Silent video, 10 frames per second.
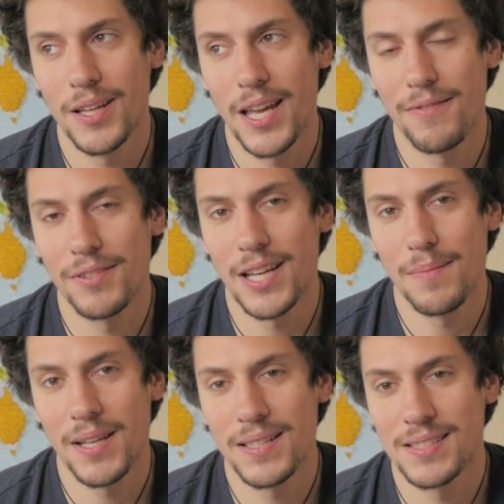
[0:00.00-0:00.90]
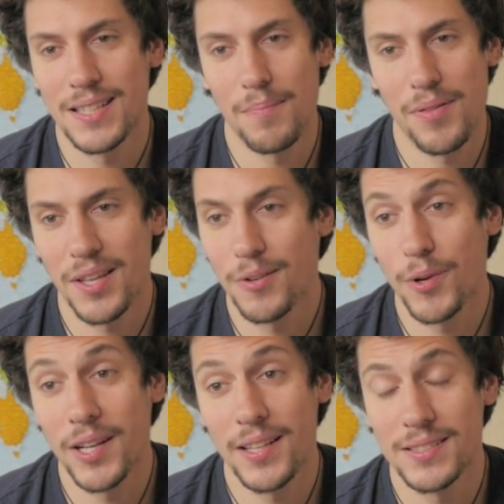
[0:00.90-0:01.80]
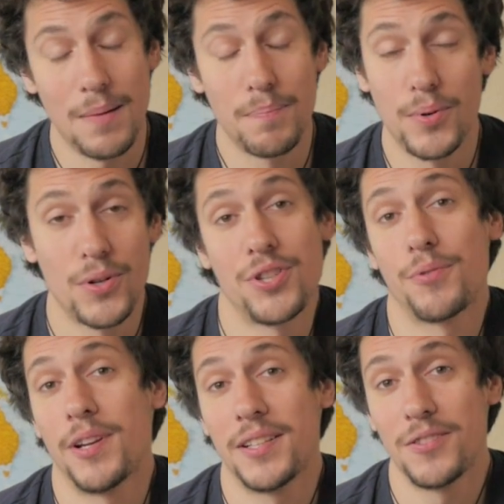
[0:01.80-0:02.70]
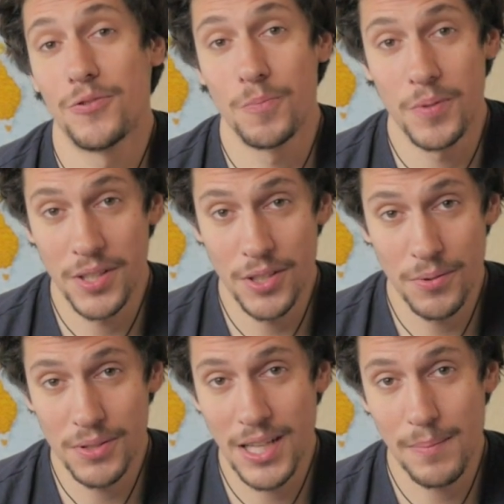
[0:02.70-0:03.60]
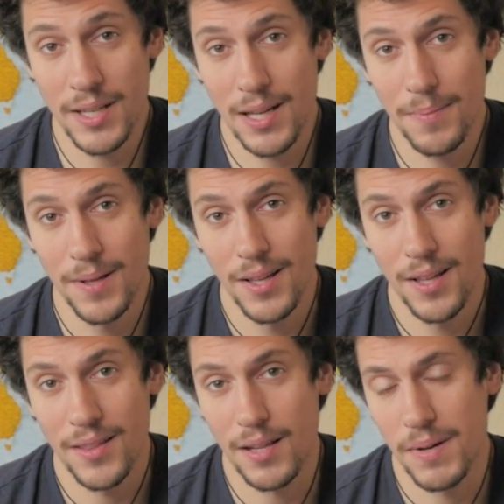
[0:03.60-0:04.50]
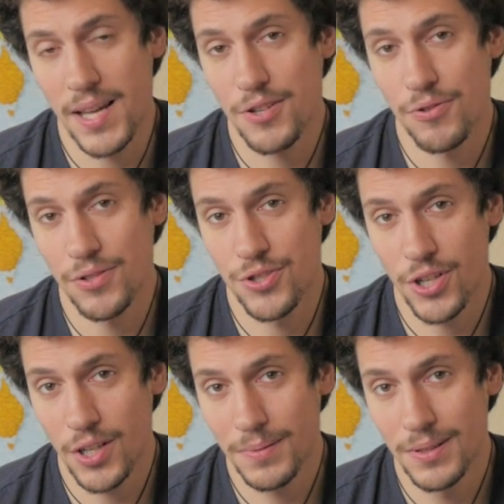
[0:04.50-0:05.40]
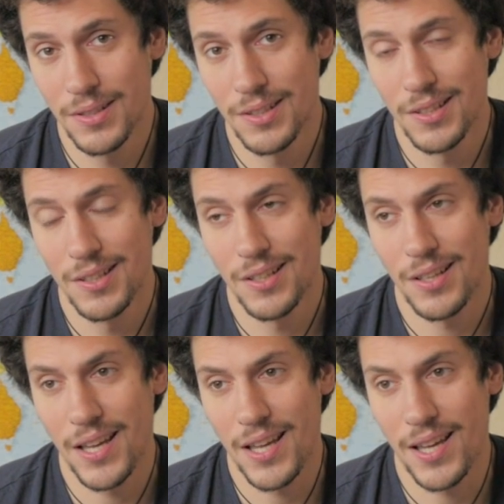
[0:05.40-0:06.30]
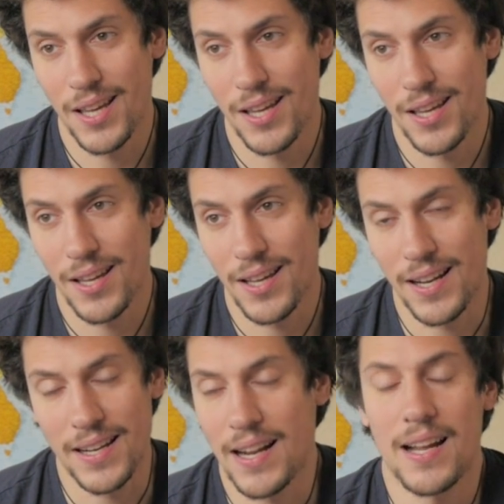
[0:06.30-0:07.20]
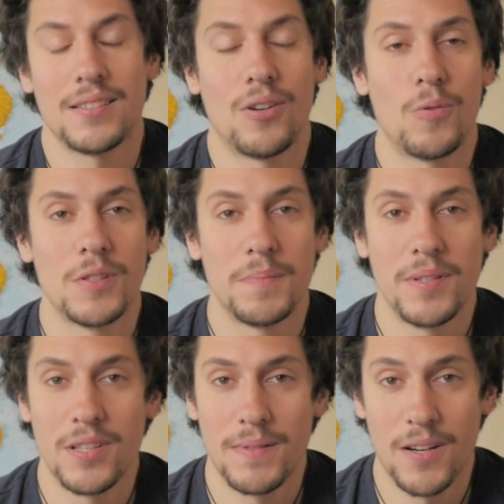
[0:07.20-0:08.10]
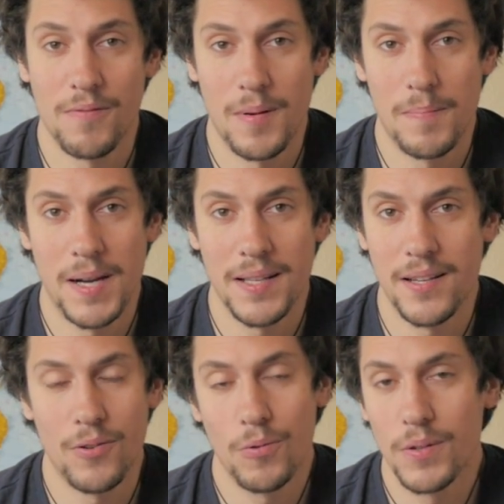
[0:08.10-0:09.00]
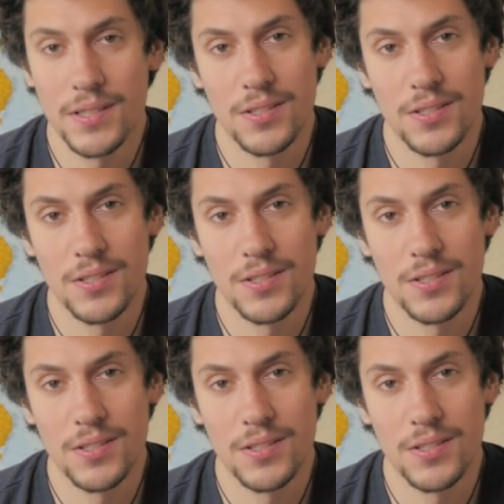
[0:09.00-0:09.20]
every time that some project related to video was coming up than my actual job. And it has always been on the back of my mind. I always